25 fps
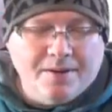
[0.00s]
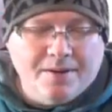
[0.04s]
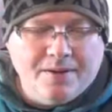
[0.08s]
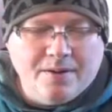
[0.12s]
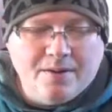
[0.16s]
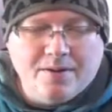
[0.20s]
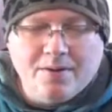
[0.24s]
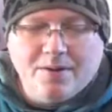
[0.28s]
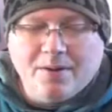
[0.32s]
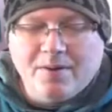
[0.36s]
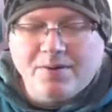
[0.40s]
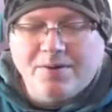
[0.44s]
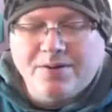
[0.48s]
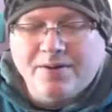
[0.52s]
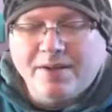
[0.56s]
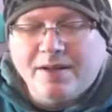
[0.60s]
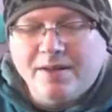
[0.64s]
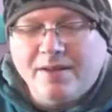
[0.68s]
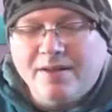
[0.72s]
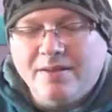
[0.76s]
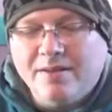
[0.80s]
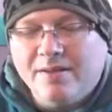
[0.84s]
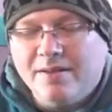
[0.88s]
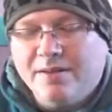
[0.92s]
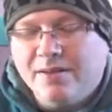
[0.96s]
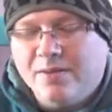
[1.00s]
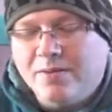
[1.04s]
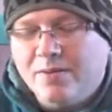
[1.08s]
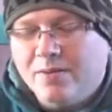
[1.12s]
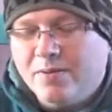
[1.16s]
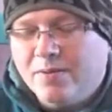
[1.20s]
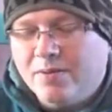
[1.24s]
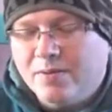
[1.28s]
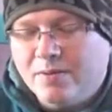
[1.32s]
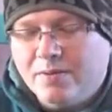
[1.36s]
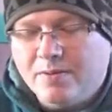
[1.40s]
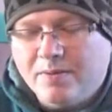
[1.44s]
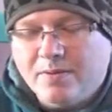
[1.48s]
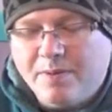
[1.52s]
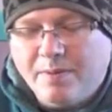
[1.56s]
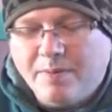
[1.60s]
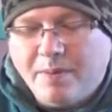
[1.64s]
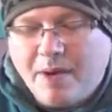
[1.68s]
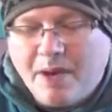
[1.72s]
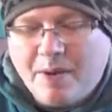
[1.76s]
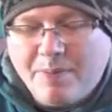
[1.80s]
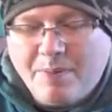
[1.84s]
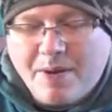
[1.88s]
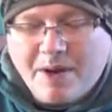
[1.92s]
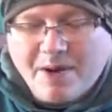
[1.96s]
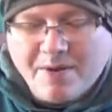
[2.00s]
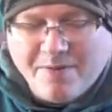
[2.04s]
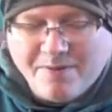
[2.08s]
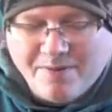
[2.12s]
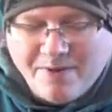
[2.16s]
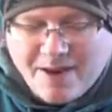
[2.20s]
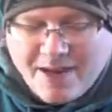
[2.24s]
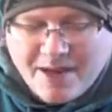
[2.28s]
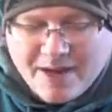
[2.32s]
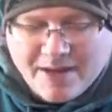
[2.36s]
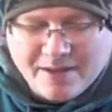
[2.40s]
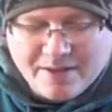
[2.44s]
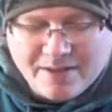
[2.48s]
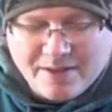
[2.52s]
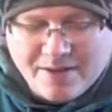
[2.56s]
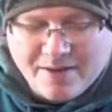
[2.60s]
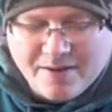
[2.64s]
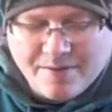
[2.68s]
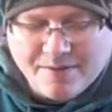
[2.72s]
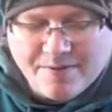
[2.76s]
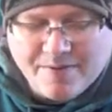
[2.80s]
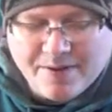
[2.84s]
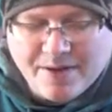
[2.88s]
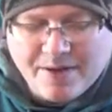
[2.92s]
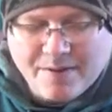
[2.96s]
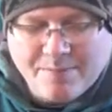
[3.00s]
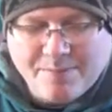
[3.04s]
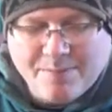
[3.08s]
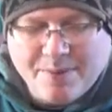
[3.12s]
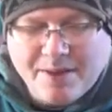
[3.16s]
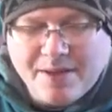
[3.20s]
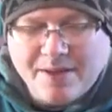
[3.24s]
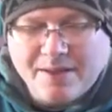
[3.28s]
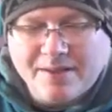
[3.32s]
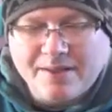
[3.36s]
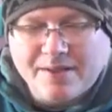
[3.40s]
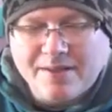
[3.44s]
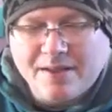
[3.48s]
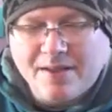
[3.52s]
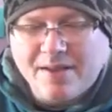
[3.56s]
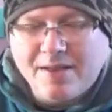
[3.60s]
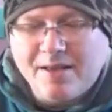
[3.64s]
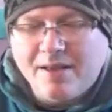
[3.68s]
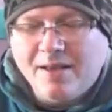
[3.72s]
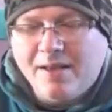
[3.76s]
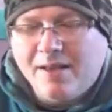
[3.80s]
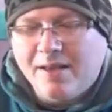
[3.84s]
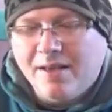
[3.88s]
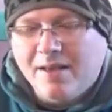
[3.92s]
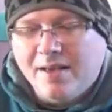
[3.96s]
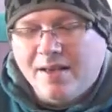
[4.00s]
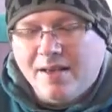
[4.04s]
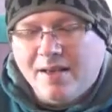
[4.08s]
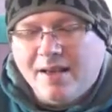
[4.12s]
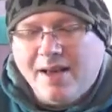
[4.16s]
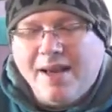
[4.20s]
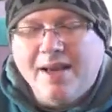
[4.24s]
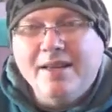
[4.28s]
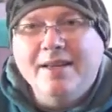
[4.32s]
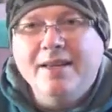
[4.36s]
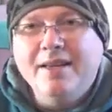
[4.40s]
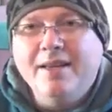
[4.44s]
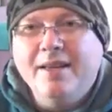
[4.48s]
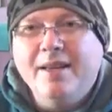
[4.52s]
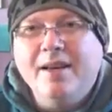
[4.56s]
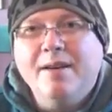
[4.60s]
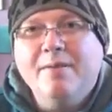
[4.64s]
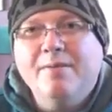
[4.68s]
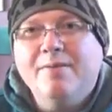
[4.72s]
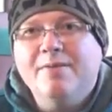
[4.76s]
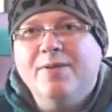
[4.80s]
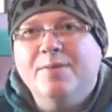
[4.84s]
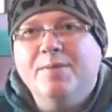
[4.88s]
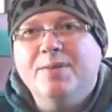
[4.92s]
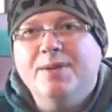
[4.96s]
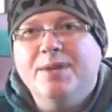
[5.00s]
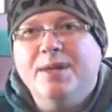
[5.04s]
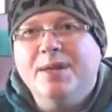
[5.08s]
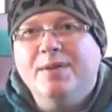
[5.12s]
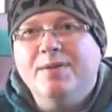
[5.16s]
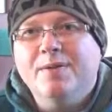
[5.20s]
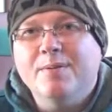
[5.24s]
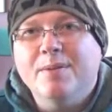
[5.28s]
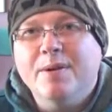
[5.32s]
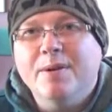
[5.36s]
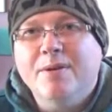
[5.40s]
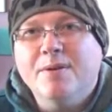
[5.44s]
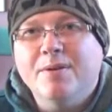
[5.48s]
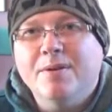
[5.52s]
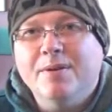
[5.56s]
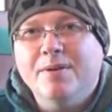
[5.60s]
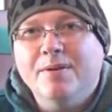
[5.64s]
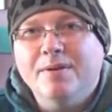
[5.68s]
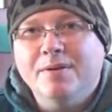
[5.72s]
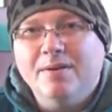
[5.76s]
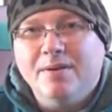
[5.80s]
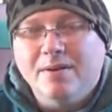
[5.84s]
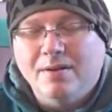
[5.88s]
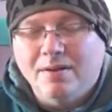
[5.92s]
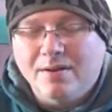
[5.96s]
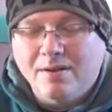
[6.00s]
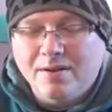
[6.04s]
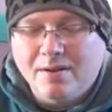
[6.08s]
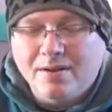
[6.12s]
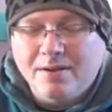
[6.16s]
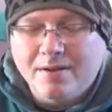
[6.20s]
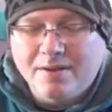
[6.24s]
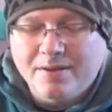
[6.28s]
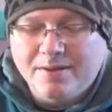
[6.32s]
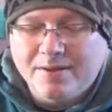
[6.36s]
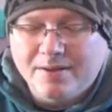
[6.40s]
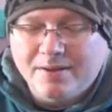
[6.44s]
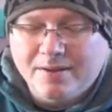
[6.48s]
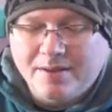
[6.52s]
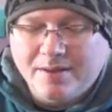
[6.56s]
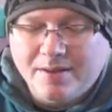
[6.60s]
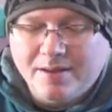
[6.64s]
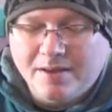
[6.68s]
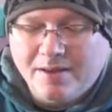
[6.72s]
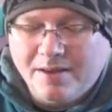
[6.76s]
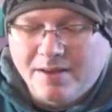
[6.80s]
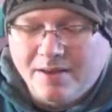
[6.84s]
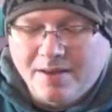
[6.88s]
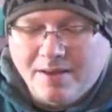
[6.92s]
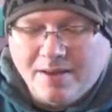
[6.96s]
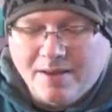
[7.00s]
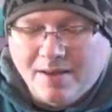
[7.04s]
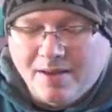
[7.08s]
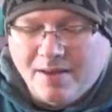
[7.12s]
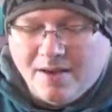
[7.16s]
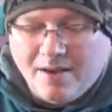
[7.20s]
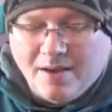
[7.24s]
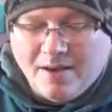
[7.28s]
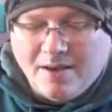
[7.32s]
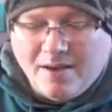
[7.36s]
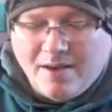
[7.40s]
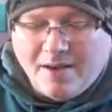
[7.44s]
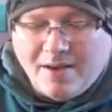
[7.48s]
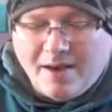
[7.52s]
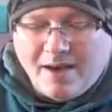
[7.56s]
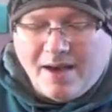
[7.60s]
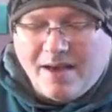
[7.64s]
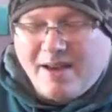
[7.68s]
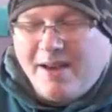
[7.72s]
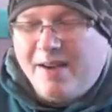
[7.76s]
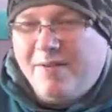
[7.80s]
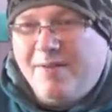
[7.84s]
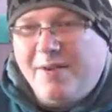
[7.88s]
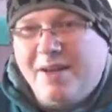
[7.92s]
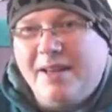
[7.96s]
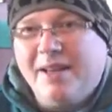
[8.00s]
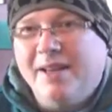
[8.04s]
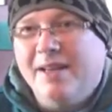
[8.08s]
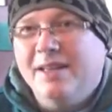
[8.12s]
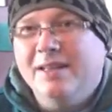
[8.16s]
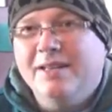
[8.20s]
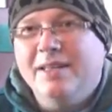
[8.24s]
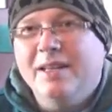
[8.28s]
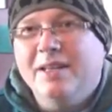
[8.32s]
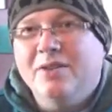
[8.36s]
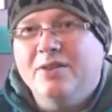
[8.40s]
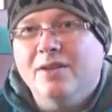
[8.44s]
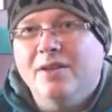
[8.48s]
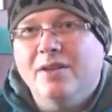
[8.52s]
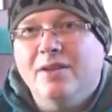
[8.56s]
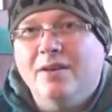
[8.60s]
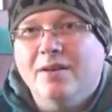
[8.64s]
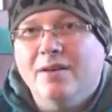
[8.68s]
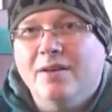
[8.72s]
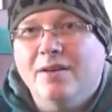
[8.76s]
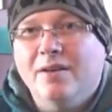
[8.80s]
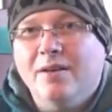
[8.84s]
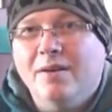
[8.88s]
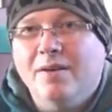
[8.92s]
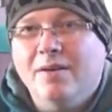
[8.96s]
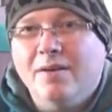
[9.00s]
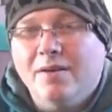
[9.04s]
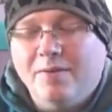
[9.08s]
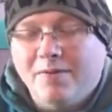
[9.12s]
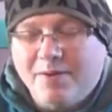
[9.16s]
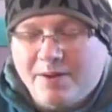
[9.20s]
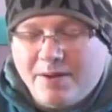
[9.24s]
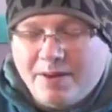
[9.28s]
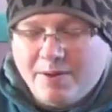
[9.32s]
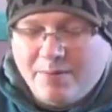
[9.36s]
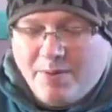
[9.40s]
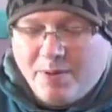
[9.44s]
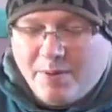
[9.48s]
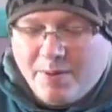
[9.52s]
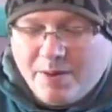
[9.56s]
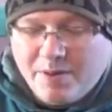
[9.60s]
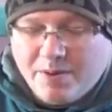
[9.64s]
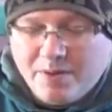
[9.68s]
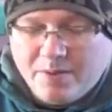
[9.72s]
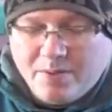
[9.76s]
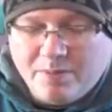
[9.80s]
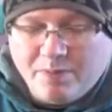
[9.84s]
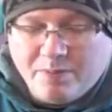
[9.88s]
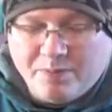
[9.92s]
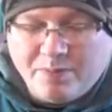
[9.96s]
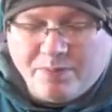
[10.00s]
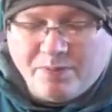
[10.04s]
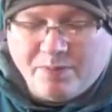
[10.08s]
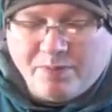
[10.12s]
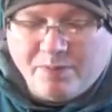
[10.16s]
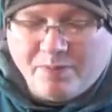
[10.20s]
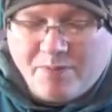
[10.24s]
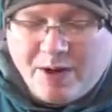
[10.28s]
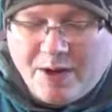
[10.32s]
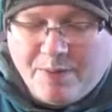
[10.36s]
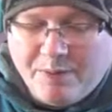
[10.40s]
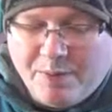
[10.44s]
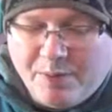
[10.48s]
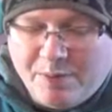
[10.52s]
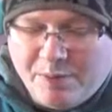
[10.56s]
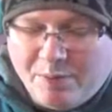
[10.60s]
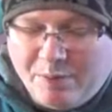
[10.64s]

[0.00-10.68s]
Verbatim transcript: you could say that this is all a, a big fake type thing, but uh, it did come from South America, and uh, and I think it is actually, you know, I think they probably do re